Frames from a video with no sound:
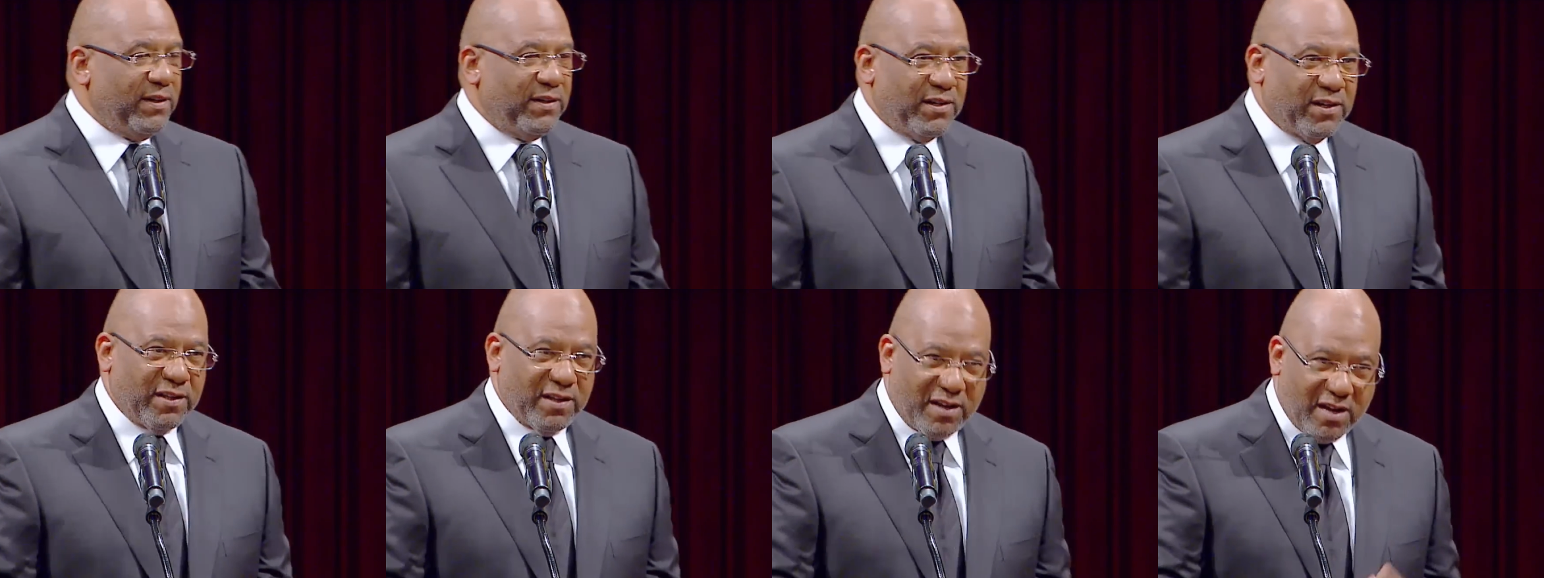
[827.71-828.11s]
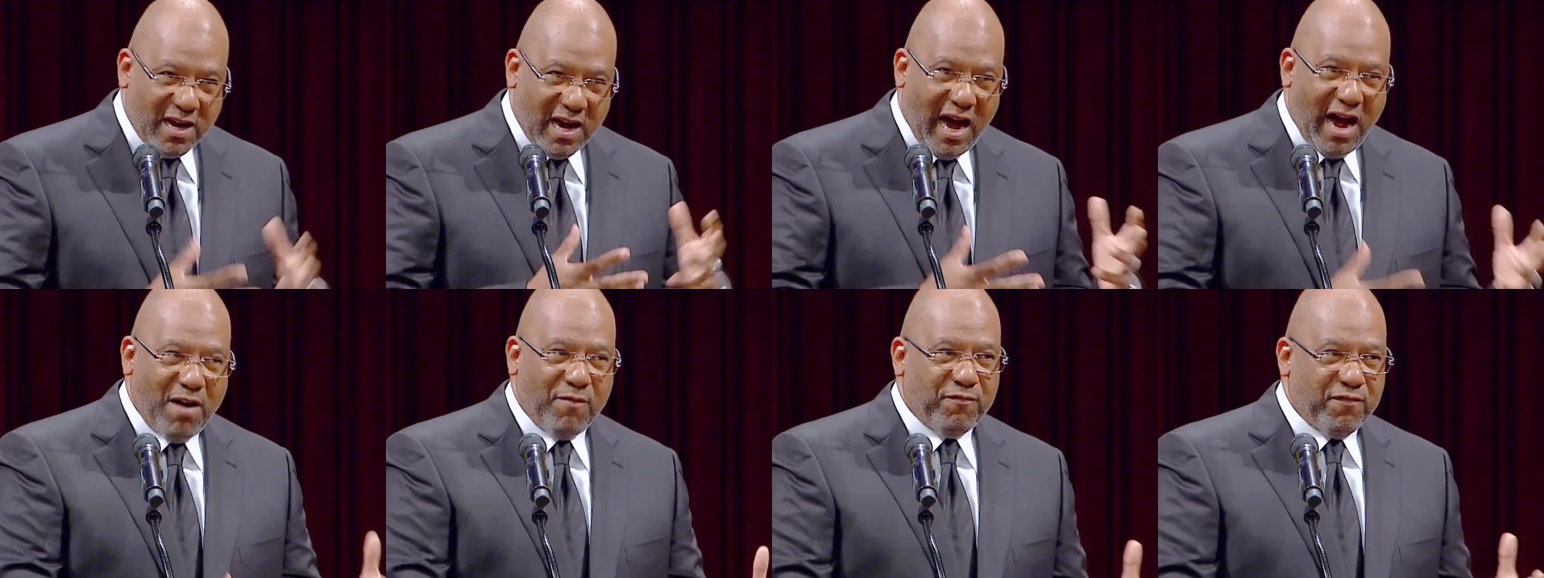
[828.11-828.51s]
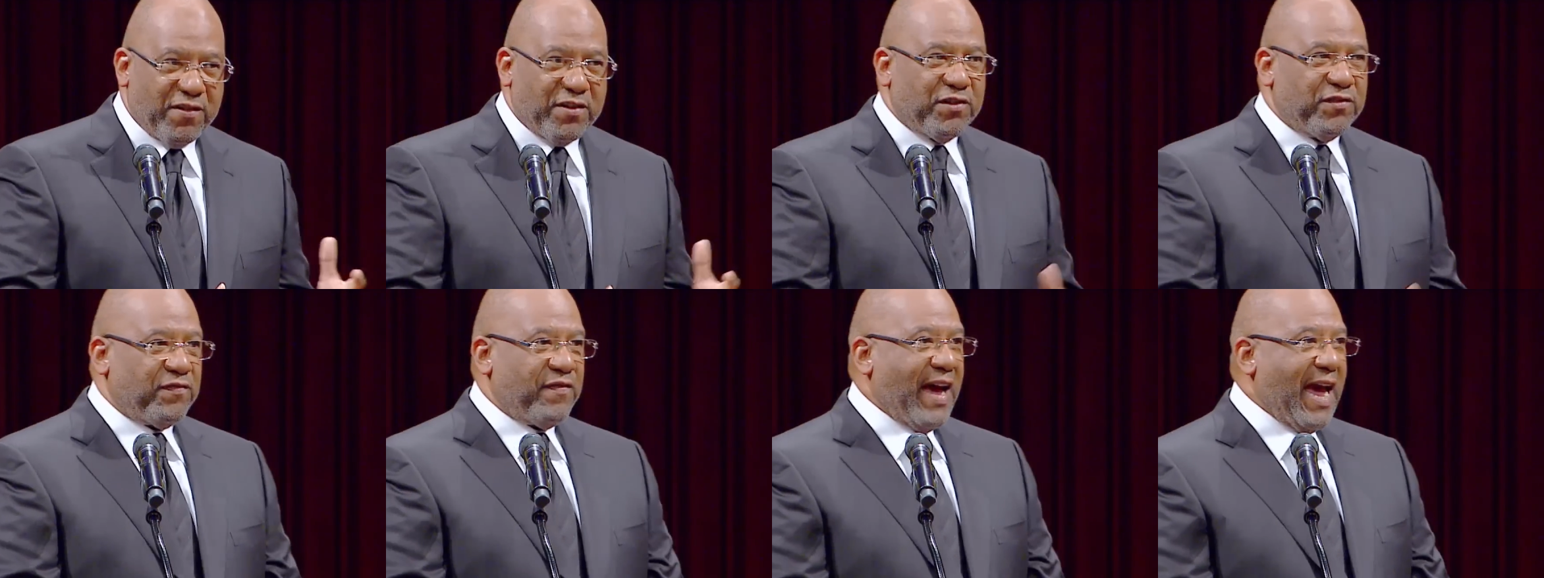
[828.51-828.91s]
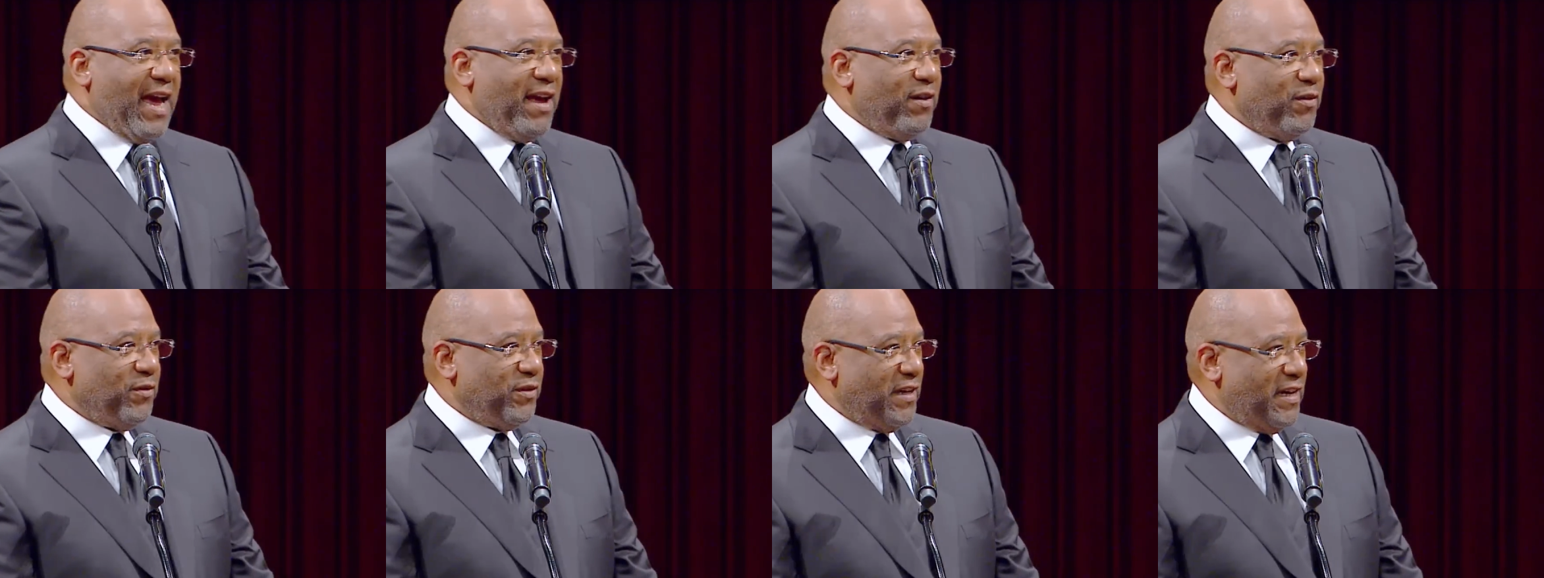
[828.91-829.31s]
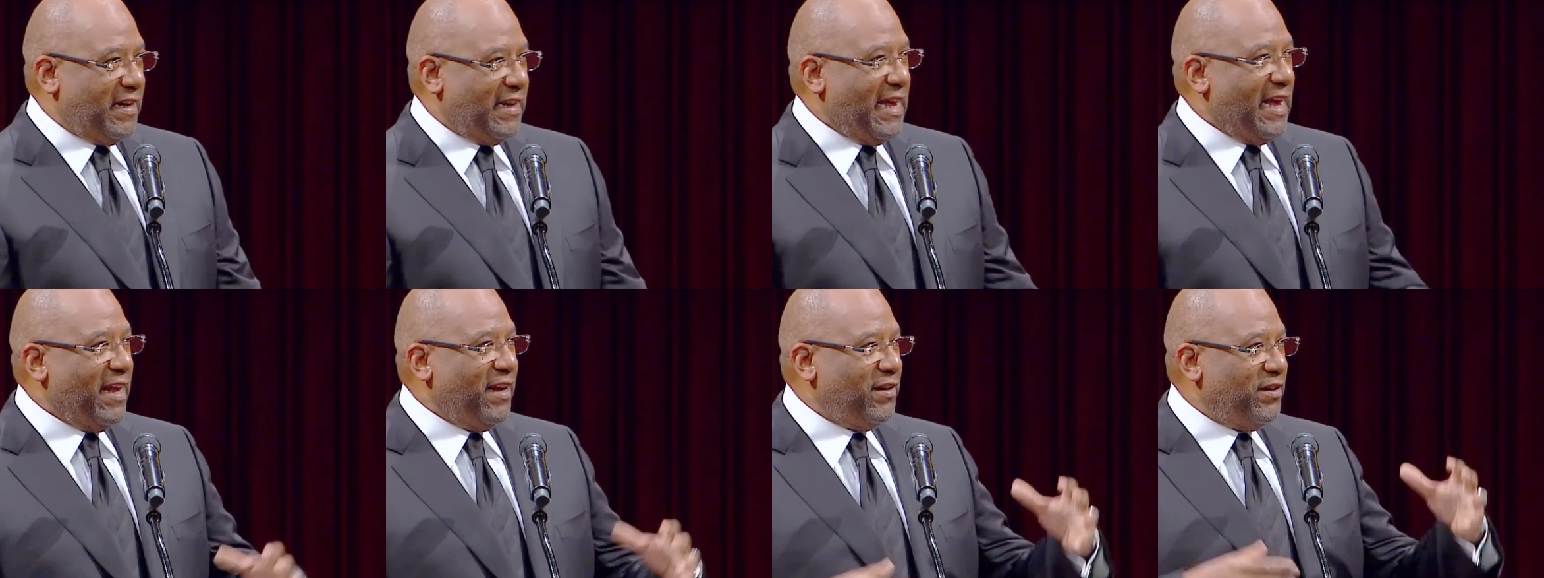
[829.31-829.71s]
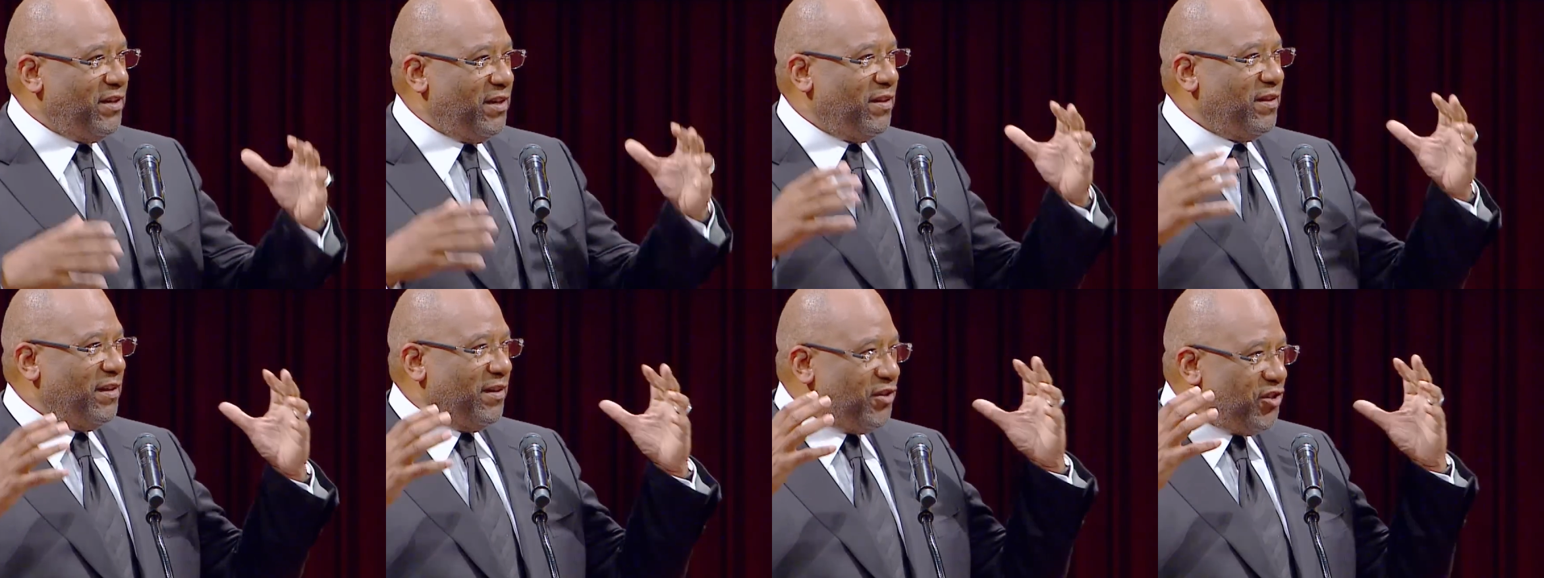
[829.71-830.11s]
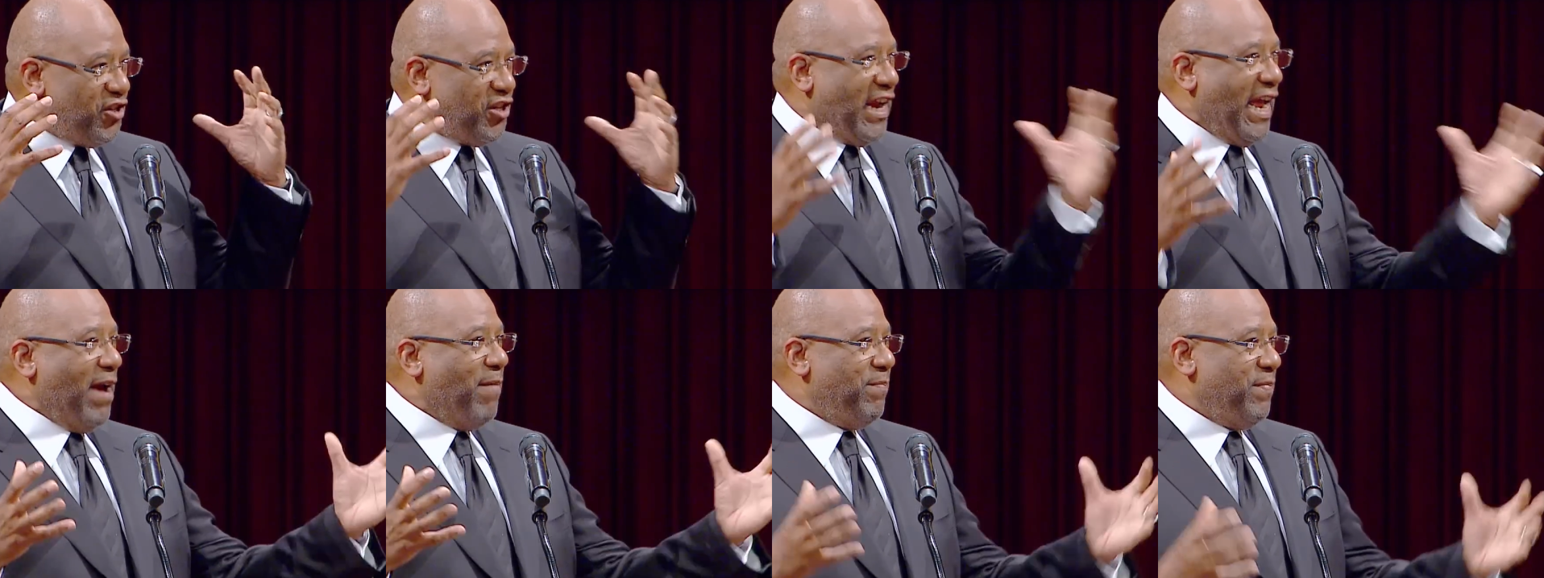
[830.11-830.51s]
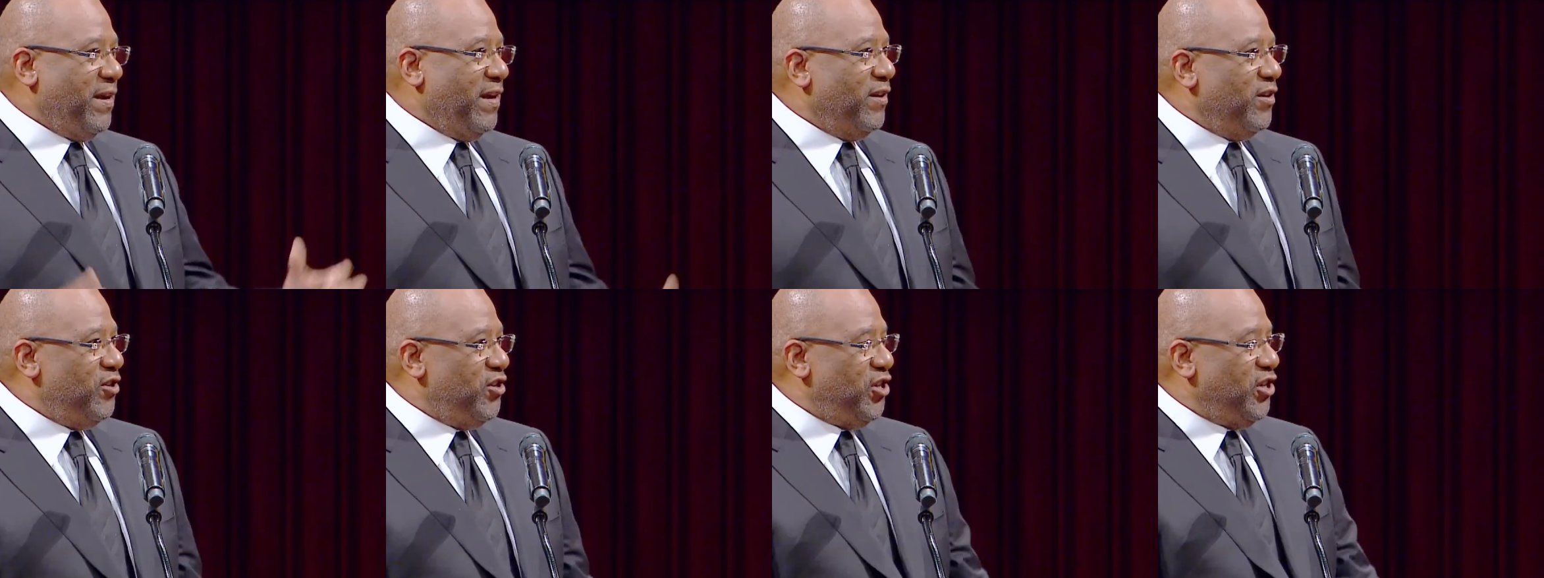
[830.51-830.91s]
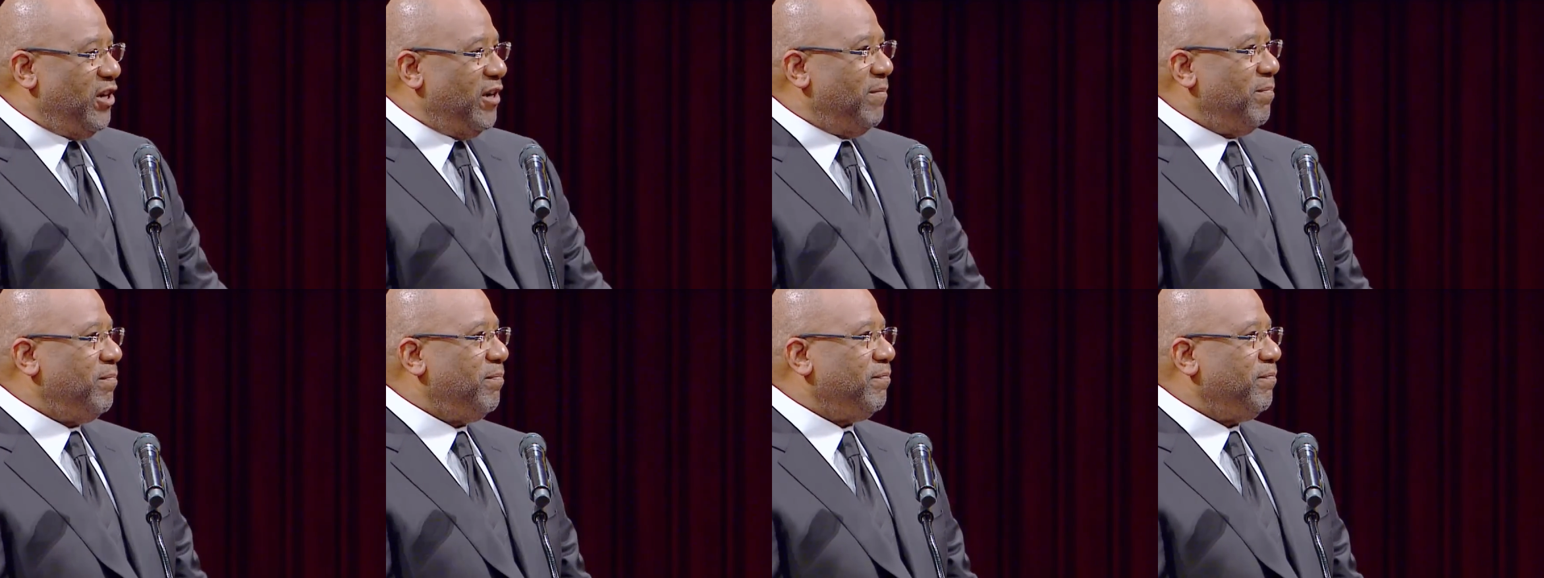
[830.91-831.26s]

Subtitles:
to the conference finals and then to the championship.